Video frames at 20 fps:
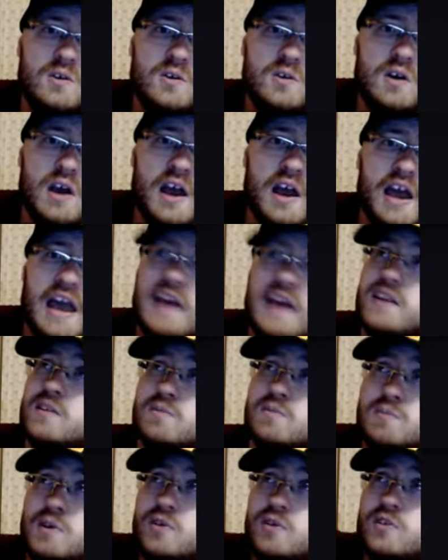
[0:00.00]
And
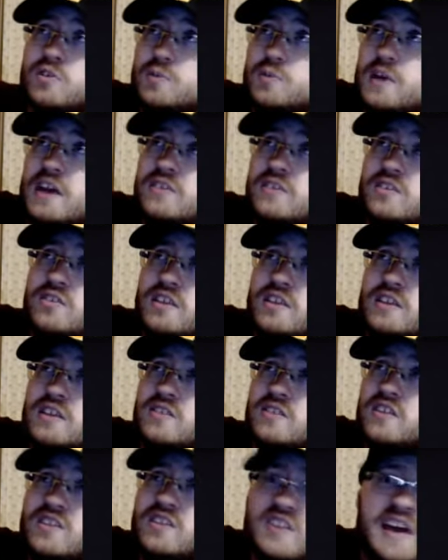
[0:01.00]
Mary Elizabeth has a thing that
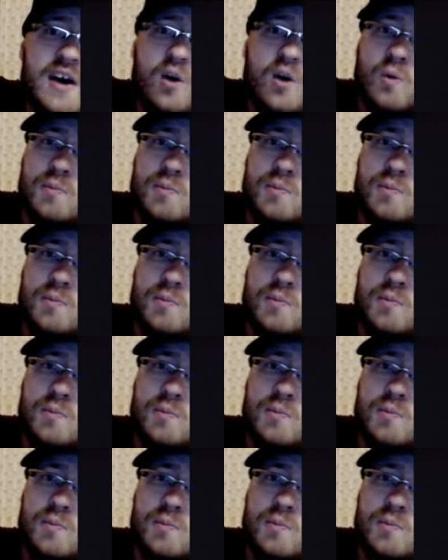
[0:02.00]
says help.